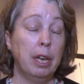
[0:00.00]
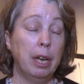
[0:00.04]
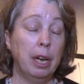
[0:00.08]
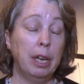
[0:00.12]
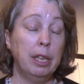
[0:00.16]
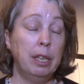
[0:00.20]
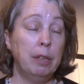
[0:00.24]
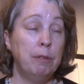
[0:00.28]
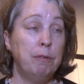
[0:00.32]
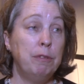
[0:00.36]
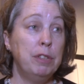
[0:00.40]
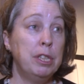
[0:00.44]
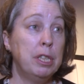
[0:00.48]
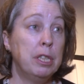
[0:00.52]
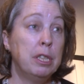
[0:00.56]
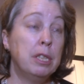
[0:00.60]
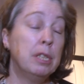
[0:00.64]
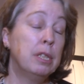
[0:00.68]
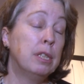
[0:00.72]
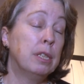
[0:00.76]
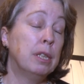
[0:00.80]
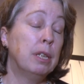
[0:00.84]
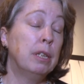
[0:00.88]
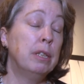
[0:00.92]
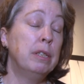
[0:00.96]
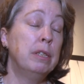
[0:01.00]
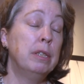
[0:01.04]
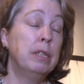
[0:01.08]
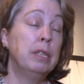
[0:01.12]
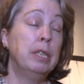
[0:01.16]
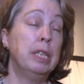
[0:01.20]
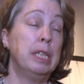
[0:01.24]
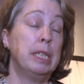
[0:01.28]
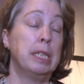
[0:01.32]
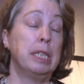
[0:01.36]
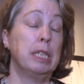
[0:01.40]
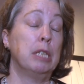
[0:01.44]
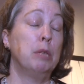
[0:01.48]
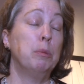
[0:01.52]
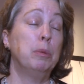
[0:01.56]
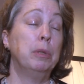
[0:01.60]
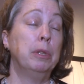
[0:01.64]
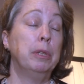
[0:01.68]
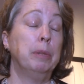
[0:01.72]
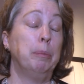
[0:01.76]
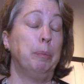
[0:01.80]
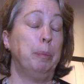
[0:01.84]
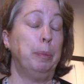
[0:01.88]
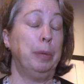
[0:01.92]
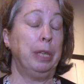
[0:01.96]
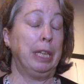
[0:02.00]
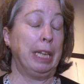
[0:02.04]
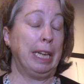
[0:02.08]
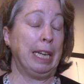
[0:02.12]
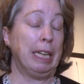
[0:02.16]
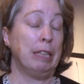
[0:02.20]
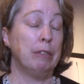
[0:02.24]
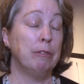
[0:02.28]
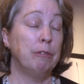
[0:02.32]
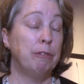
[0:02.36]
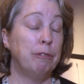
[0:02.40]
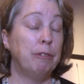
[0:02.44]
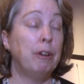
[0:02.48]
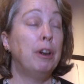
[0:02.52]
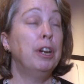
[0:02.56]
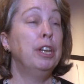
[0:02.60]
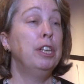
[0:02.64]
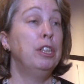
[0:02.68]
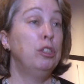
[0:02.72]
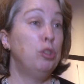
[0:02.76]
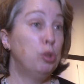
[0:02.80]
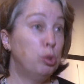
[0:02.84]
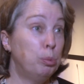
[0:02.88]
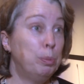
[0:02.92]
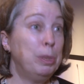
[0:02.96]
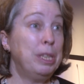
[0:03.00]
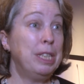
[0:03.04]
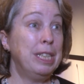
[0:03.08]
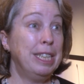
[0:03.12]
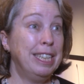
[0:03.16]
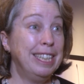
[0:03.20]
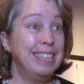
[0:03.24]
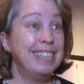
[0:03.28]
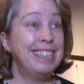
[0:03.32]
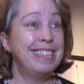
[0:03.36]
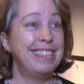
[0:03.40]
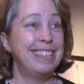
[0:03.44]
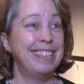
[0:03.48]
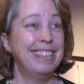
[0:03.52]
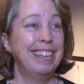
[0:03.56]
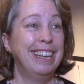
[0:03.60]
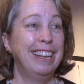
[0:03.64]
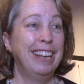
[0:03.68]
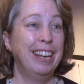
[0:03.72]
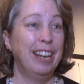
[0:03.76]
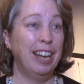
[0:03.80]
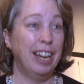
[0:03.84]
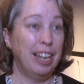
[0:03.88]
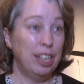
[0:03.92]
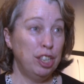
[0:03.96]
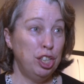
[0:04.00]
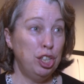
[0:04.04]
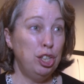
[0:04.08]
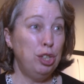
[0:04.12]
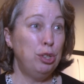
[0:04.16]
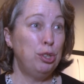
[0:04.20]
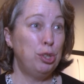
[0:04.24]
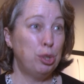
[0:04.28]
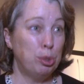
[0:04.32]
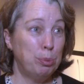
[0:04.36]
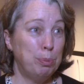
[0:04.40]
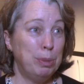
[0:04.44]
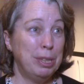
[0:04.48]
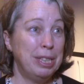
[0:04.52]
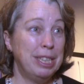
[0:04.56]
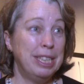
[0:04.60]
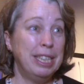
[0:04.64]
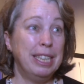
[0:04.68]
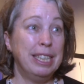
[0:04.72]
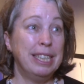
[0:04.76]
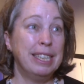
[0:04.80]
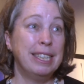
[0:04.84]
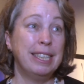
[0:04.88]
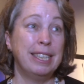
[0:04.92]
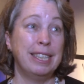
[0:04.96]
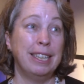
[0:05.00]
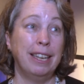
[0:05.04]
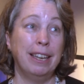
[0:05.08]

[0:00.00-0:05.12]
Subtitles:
and then visitors to London this summer can find your business and use your business.